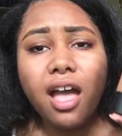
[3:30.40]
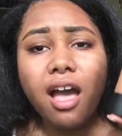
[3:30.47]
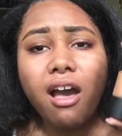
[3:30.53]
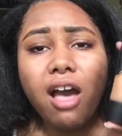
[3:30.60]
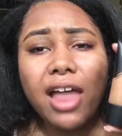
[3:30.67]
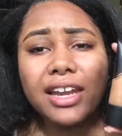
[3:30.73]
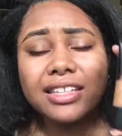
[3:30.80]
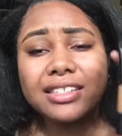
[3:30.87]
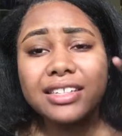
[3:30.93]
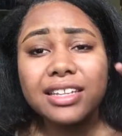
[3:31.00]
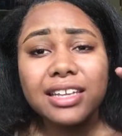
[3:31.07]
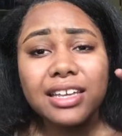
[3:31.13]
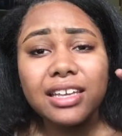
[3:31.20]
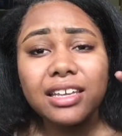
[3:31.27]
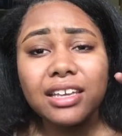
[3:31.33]

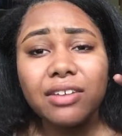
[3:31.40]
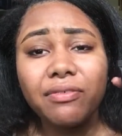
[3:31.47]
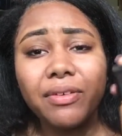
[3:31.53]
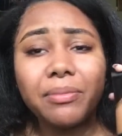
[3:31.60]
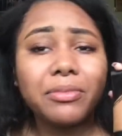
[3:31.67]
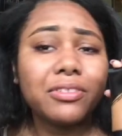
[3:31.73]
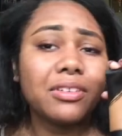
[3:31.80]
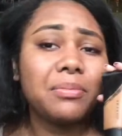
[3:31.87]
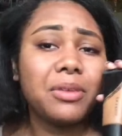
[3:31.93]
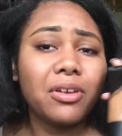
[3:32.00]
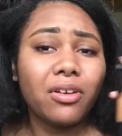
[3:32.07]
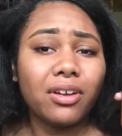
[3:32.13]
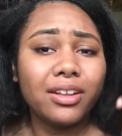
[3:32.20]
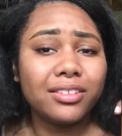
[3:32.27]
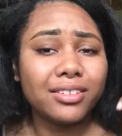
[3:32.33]
honestly, if I'm just gonna be
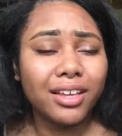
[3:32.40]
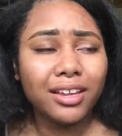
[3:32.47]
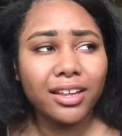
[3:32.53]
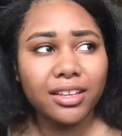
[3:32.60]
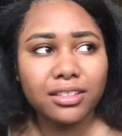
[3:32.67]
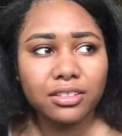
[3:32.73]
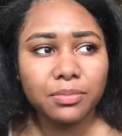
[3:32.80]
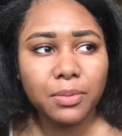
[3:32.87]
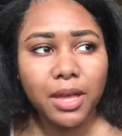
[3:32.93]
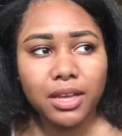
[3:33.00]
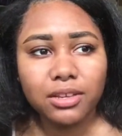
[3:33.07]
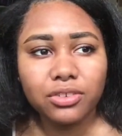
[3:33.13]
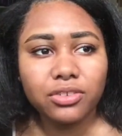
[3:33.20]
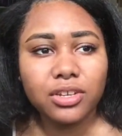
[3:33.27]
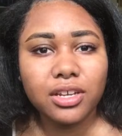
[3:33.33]
honest, I like this
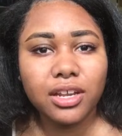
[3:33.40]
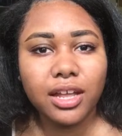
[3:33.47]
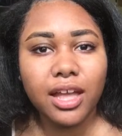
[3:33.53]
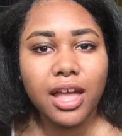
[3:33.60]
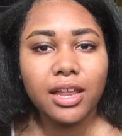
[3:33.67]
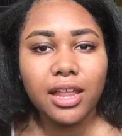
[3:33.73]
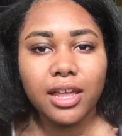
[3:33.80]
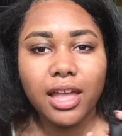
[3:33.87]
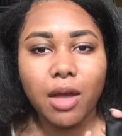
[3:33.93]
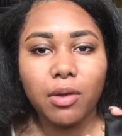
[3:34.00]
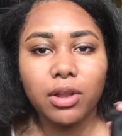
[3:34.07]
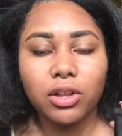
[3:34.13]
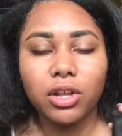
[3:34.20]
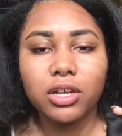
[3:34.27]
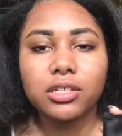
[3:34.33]
packaging. Like, I like how
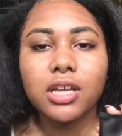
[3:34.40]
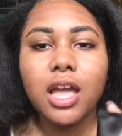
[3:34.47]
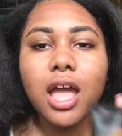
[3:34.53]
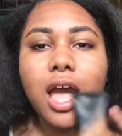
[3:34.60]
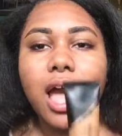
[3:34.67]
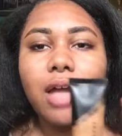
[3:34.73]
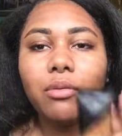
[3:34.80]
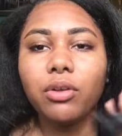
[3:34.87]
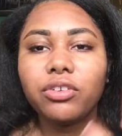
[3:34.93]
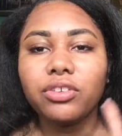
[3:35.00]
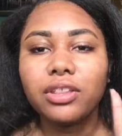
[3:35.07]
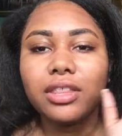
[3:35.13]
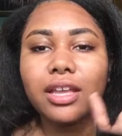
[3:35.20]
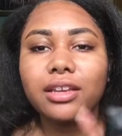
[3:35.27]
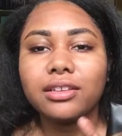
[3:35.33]
it looks. I wish
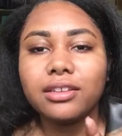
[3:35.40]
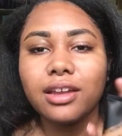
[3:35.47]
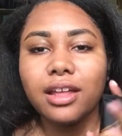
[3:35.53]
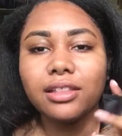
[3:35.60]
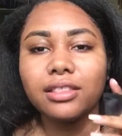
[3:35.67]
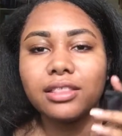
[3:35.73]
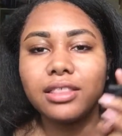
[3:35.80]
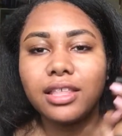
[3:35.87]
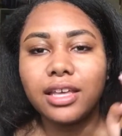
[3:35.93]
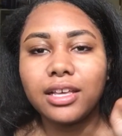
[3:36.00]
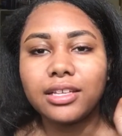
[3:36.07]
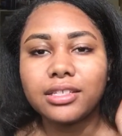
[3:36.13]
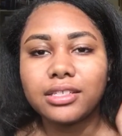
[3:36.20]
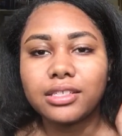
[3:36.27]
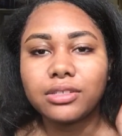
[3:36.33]
that they'd done
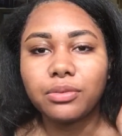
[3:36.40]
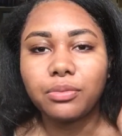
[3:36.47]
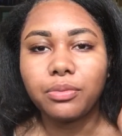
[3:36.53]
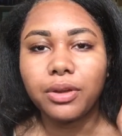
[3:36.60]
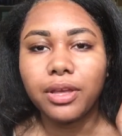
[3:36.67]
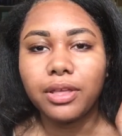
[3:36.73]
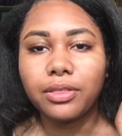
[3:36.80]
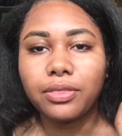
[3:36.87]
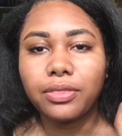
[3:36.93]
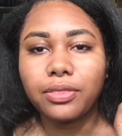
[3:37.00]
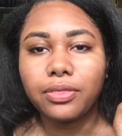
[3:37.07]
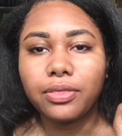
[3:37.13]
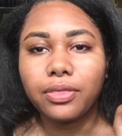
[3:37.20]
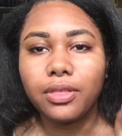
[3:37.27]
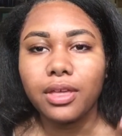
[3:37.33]
this with
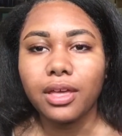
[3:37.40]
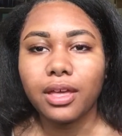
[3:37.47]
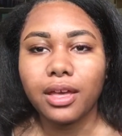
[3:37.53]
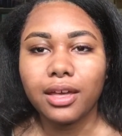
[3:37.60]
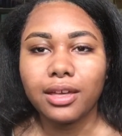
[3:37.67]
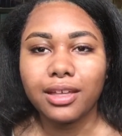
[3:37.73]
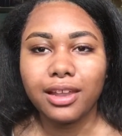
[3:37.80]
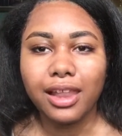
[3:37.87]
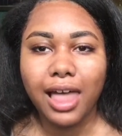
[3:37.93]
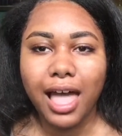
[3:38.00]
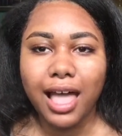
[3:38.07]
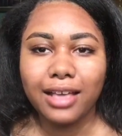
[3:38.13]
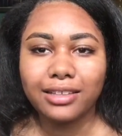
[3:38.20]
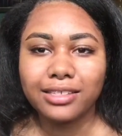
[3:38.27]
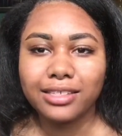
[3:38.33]
a
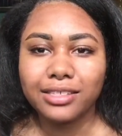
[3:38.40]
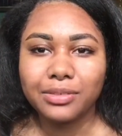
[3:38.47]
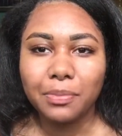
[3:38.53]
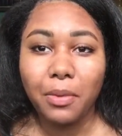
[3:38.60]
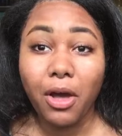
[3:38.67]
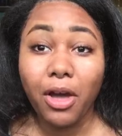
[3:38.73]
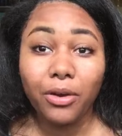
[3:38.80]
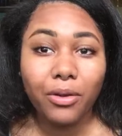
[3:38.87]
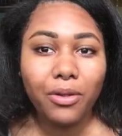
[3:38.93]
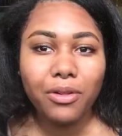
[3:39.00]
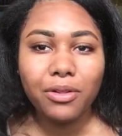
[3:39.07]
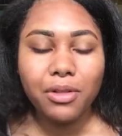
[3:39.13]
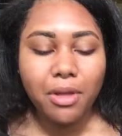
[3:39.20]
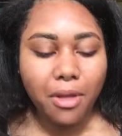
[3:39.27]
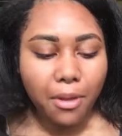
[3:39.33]
glass
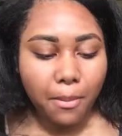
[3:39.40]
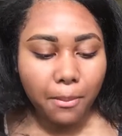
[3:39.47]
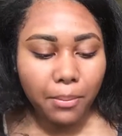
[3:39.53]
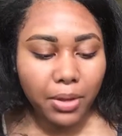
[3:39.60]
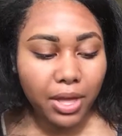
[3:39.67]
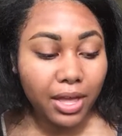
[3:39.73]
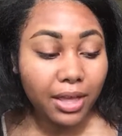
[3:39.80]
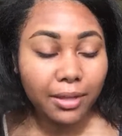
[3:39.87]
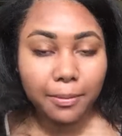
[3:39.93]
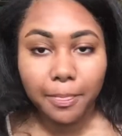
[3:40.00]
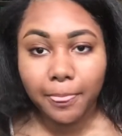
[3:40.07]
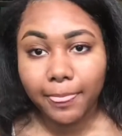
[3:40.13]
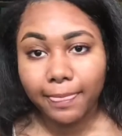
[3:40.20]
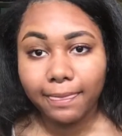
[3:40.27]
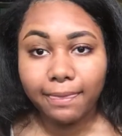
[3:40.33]
bottle, but
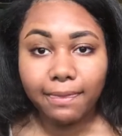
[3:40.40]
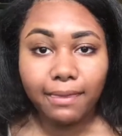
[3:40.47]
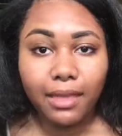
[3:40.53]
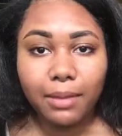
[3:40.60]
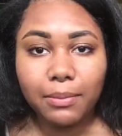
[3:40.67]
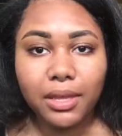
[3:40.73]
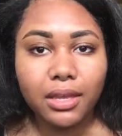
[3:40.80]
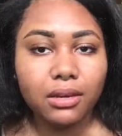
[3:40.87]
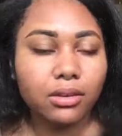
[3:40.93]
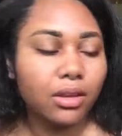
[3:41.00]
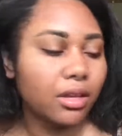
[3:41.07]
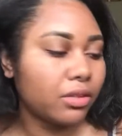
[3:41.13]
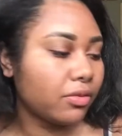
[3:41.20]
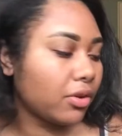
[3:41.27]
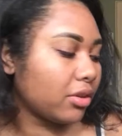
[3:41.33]
I mean,
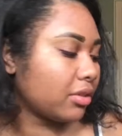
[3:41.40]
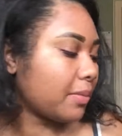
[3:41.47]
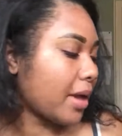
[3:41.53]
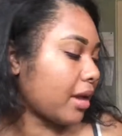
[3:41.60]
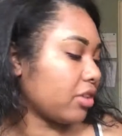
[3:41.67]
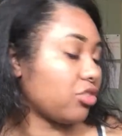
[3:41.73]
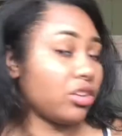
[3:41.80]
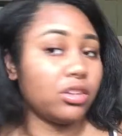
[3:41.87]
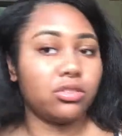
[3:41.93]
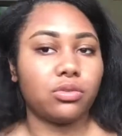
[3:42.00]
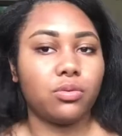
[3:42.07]
as far as the packaging, it's